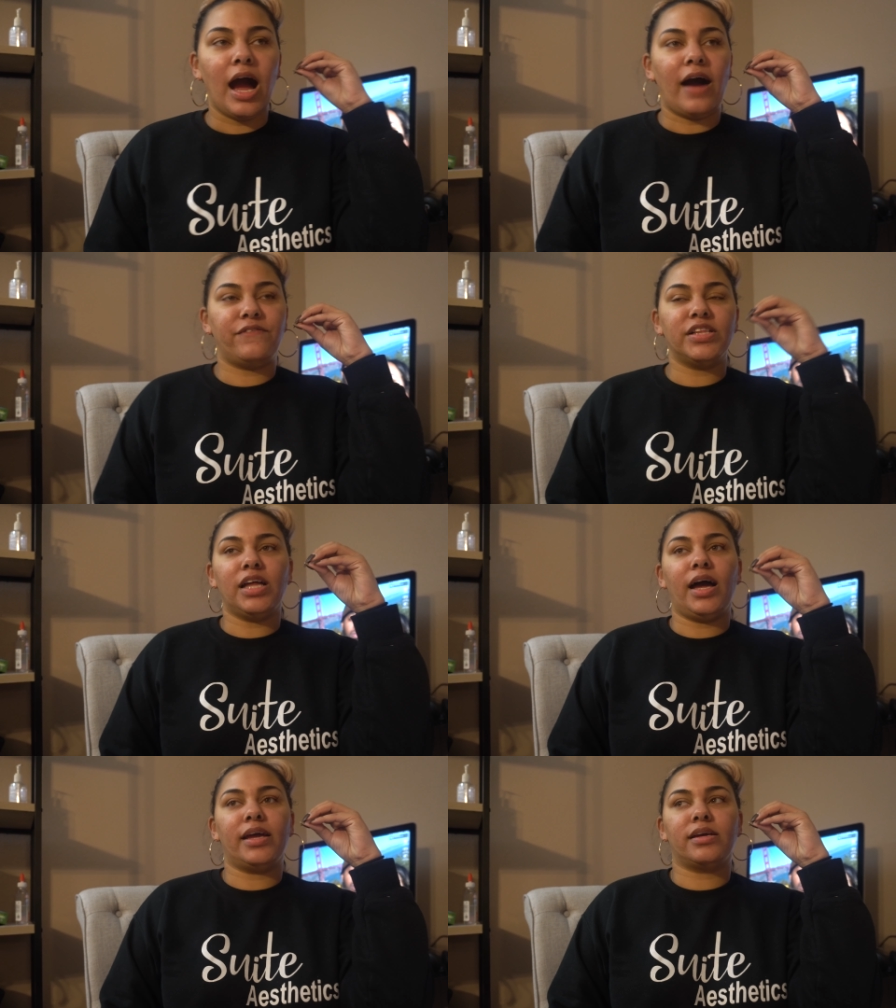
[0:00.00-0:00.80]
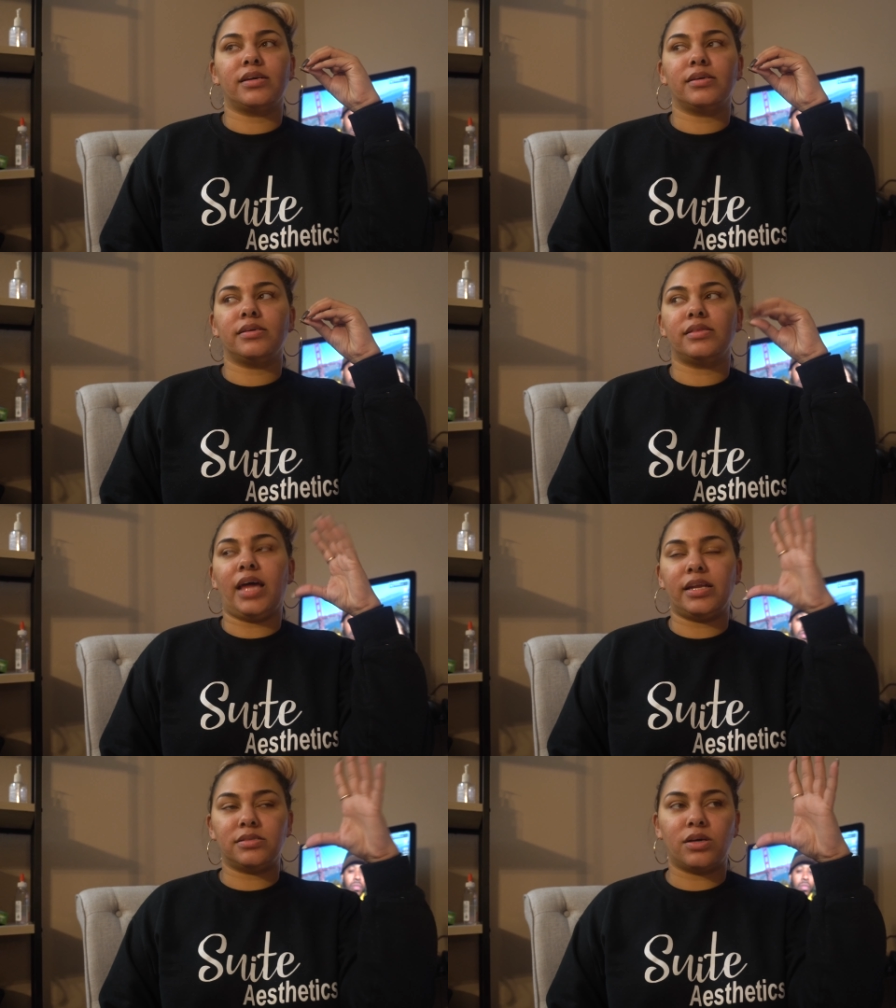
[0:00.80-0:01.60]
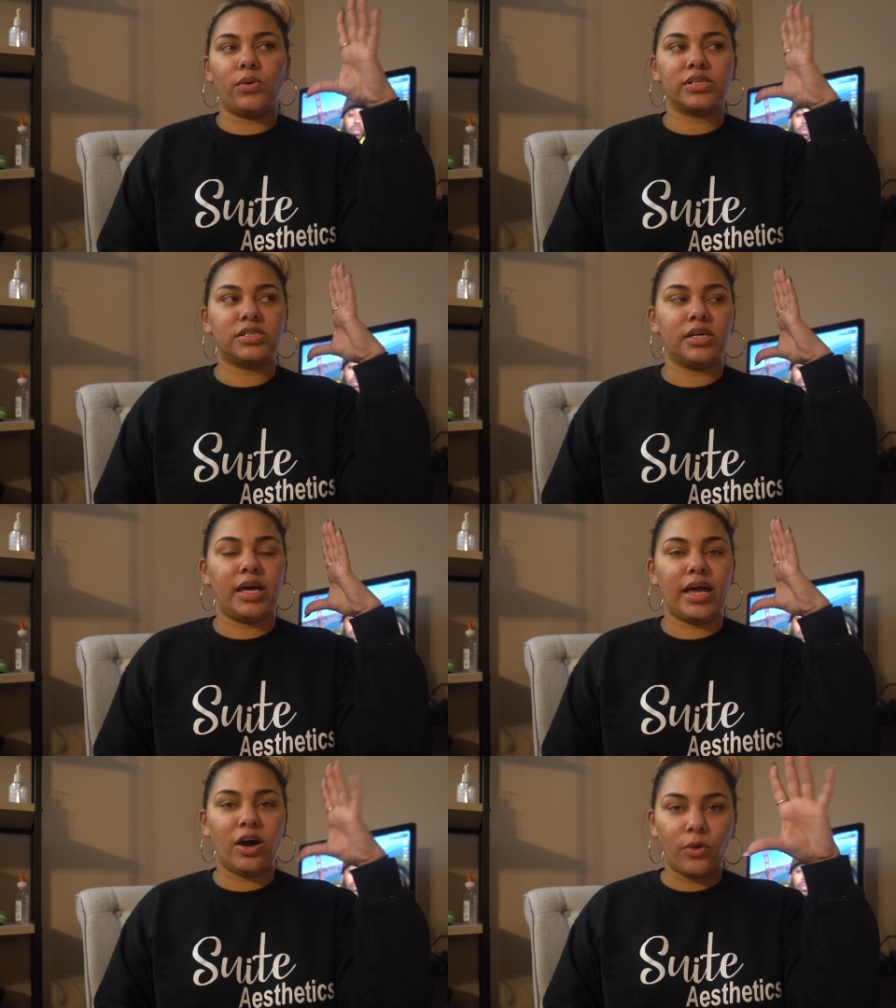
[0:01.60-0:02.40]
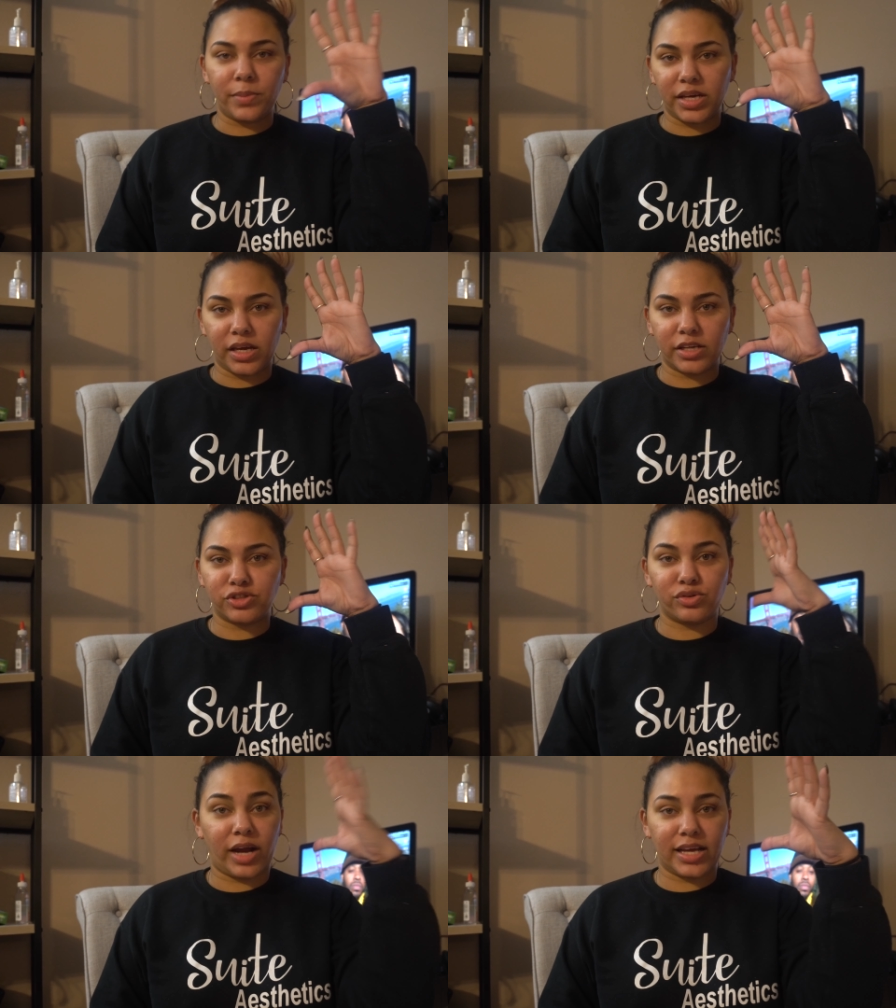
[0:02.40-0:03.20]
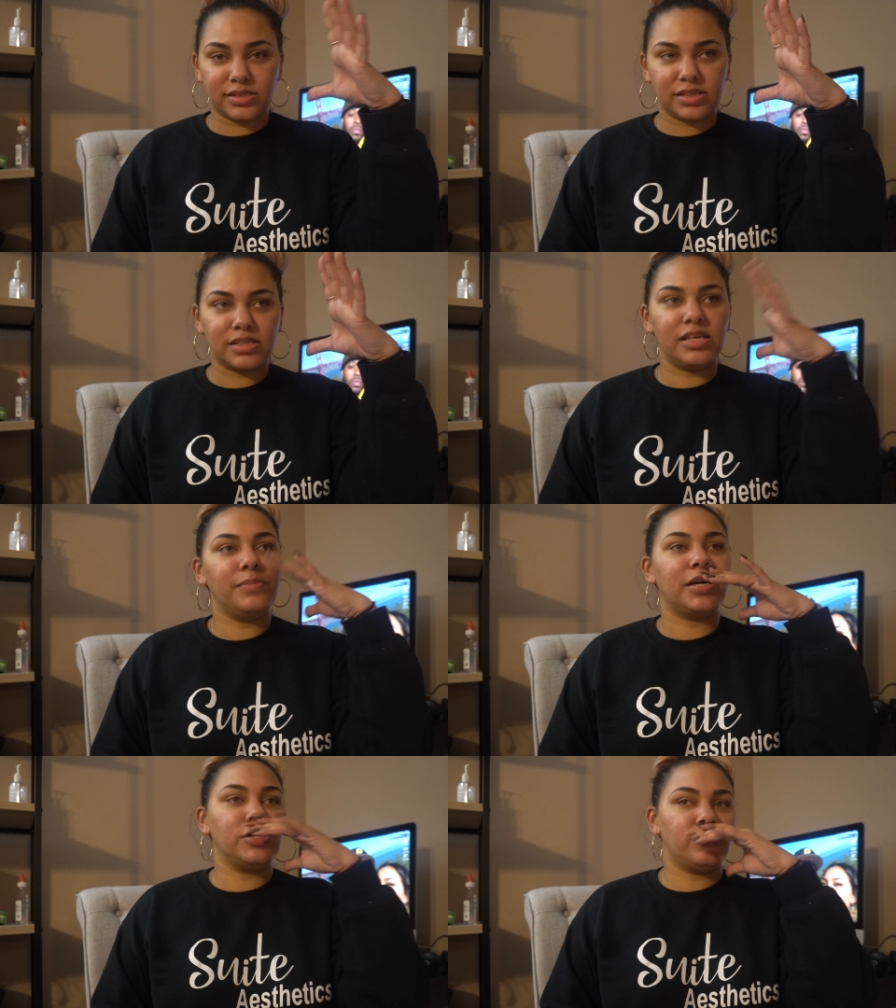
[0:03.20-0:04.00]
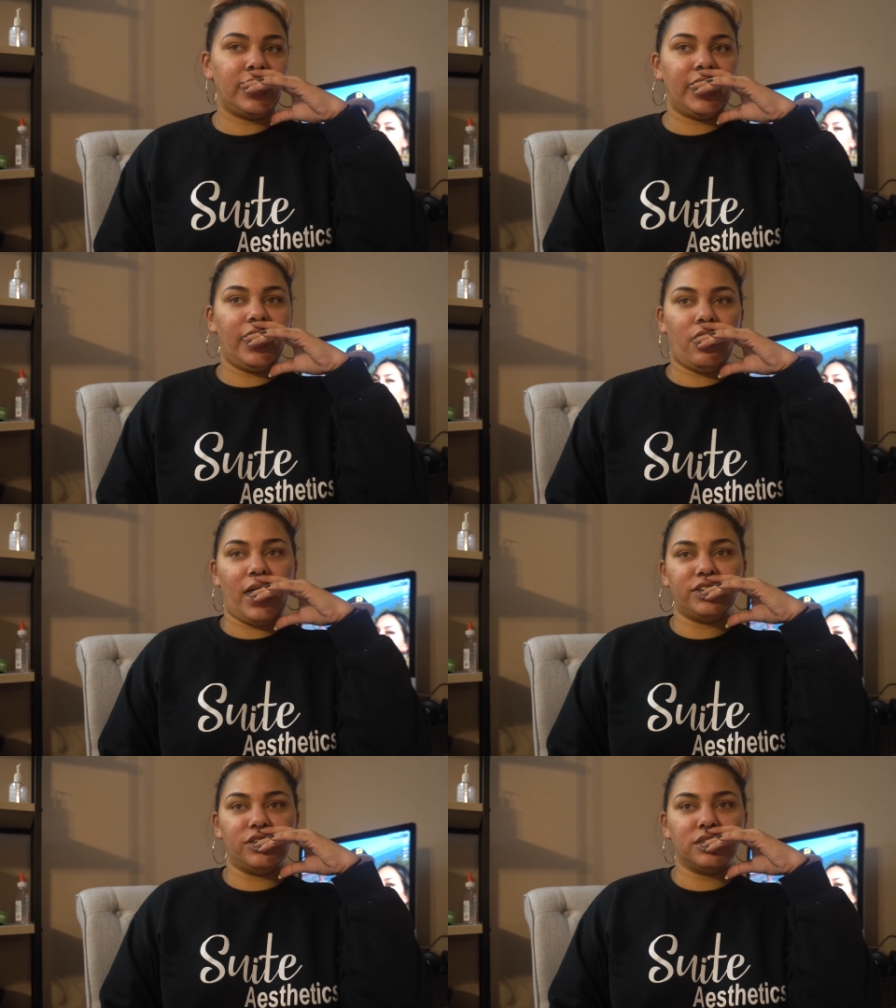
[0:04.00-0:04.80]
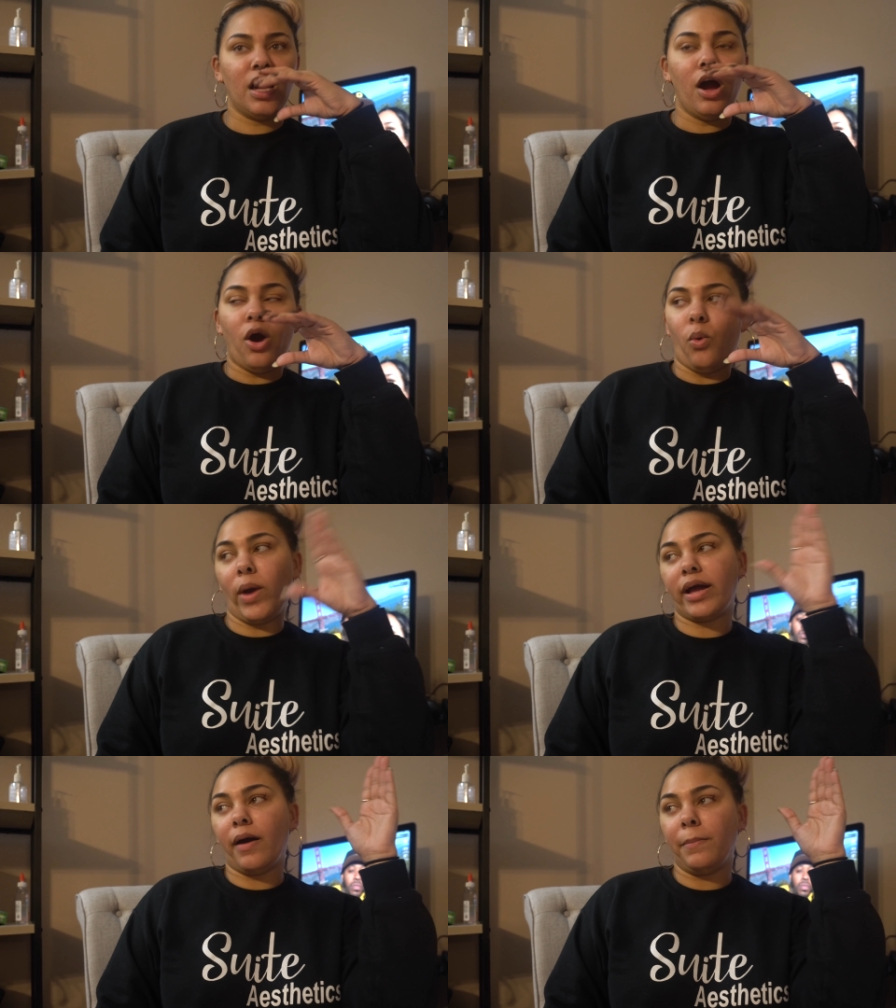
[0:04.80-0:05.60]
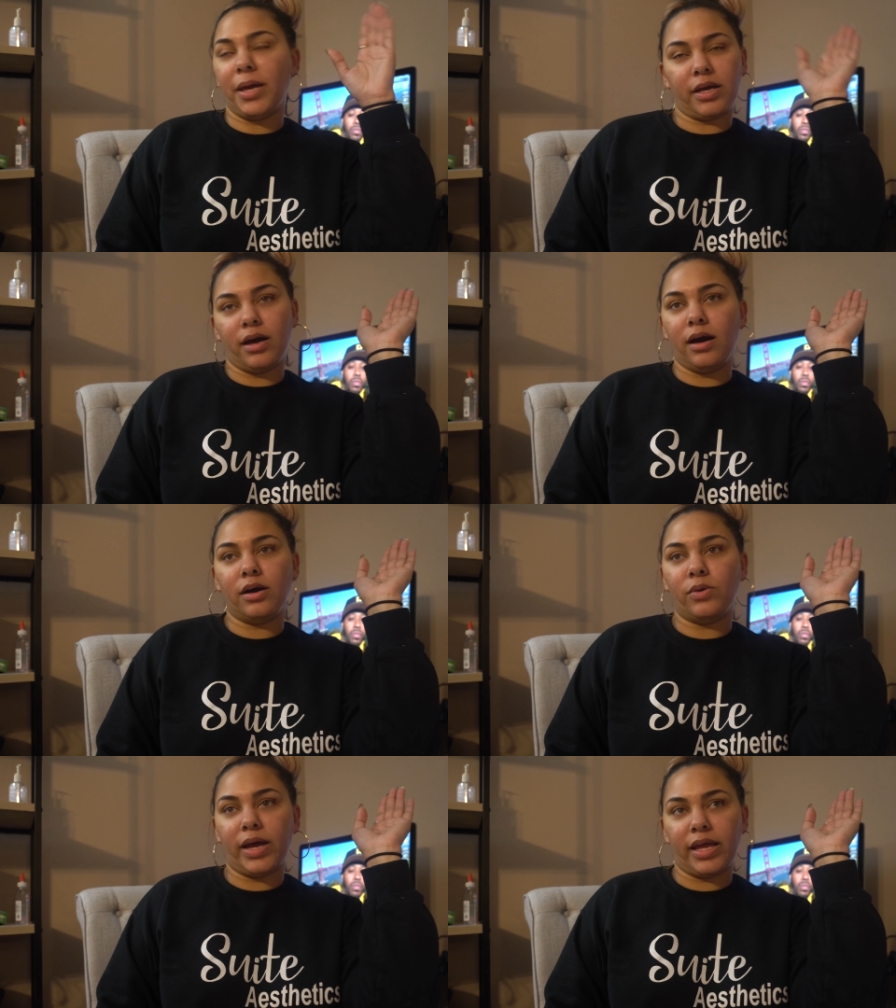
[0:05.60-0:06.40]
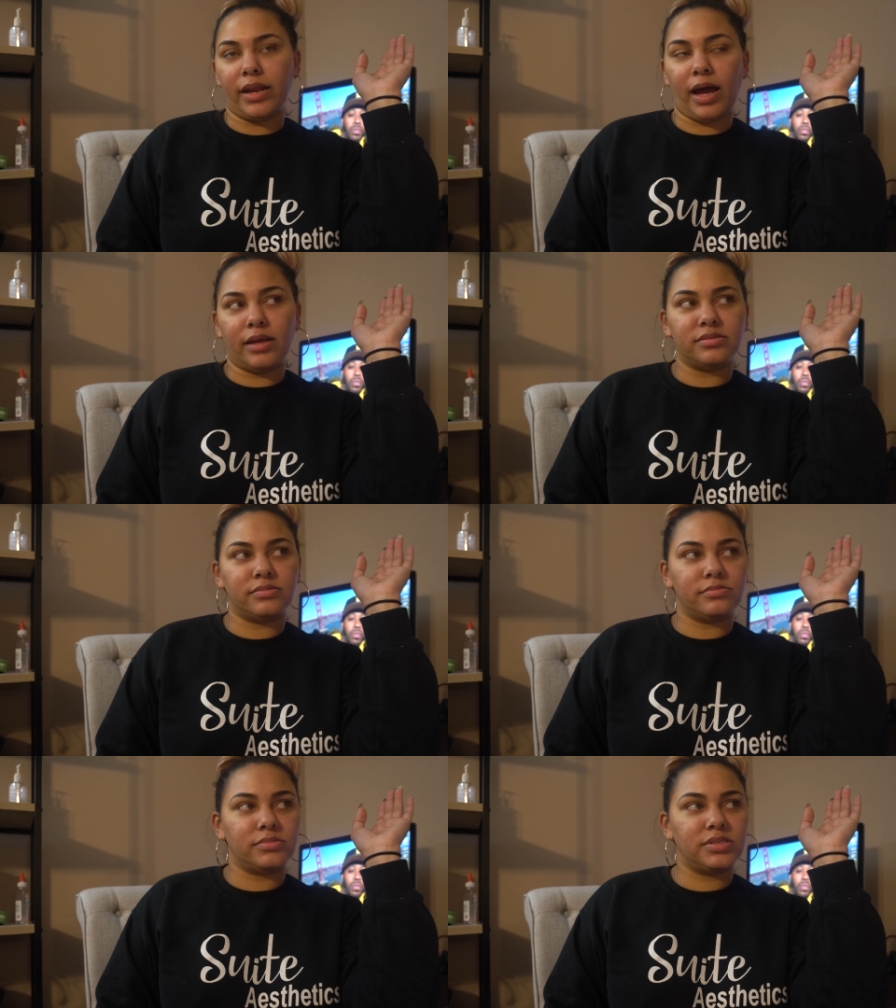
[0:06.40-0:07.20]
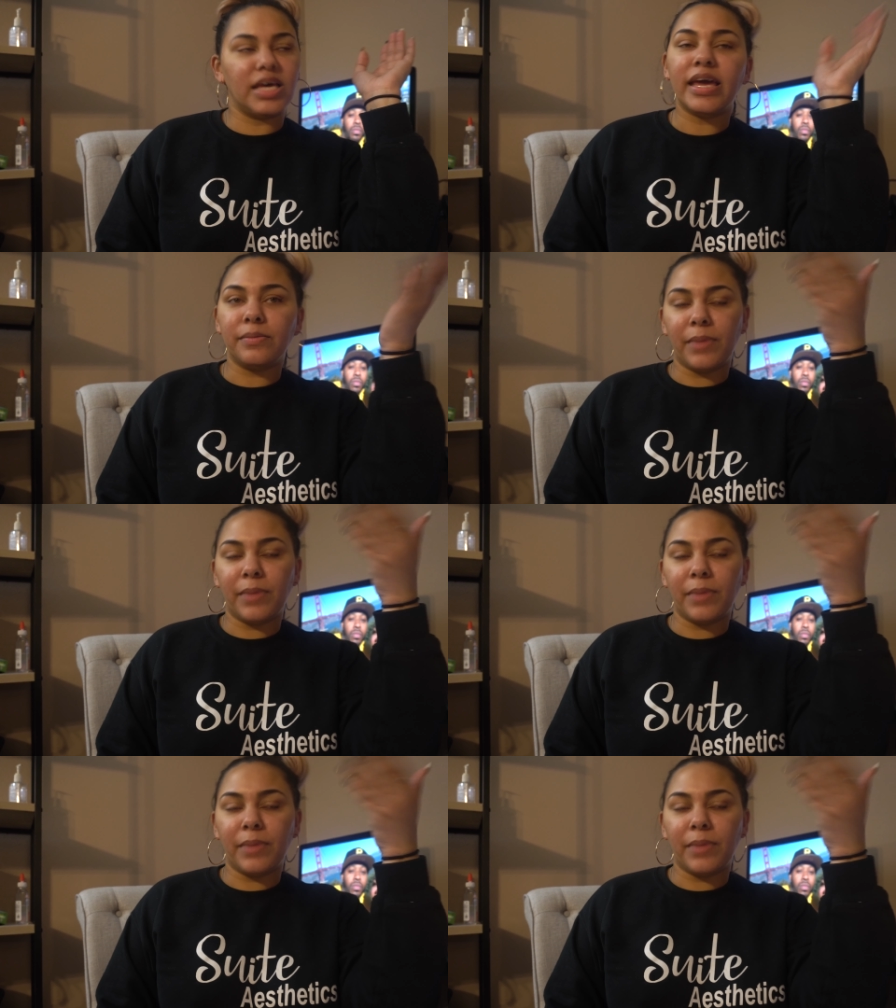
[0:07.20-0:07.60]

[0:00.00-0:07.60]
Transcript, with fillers: I feel like that is going to help me drastically because right now I just wake up and go and I take